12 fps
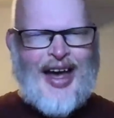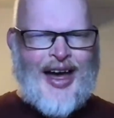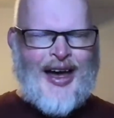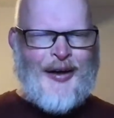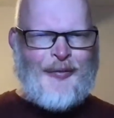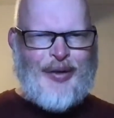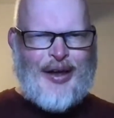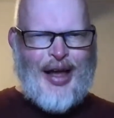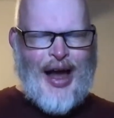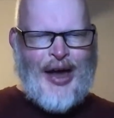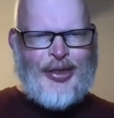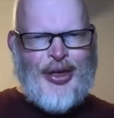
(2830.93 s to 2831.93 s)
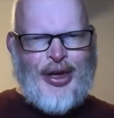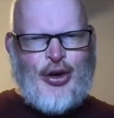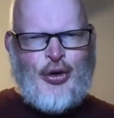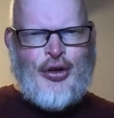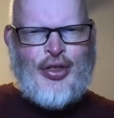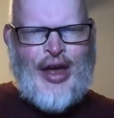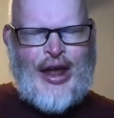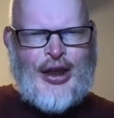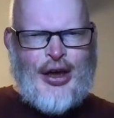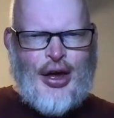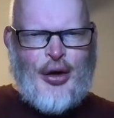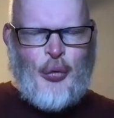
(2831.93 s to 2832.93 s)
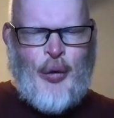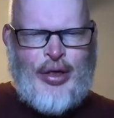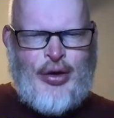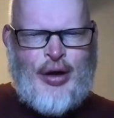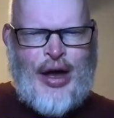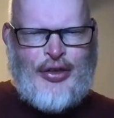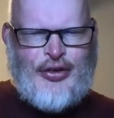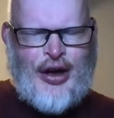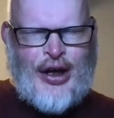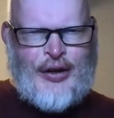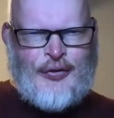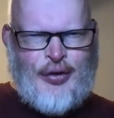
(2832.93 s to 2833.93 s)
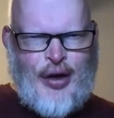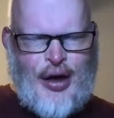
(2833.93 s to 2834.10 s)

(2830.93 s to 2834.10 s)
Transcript: I think you can then, when you get to kind of,